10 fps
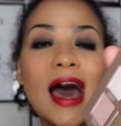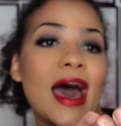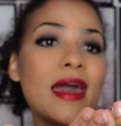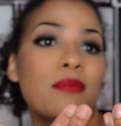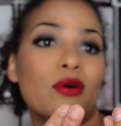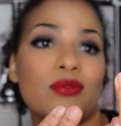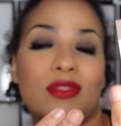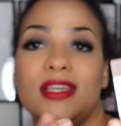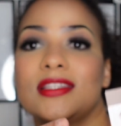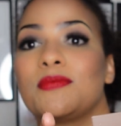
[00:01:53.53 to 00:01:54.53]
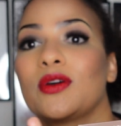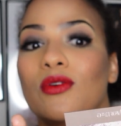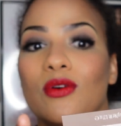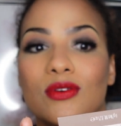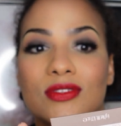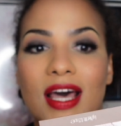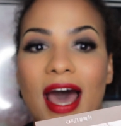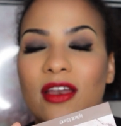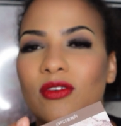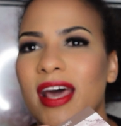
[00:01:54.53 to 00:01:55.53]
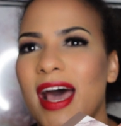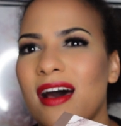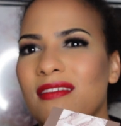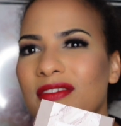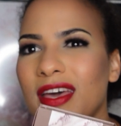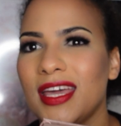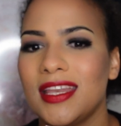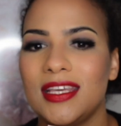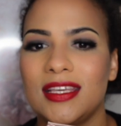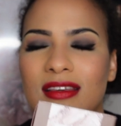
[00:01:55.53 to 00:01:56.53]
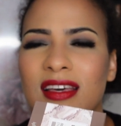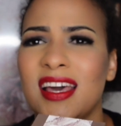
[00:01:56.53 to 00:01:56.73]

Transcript: I bought this because I don't have any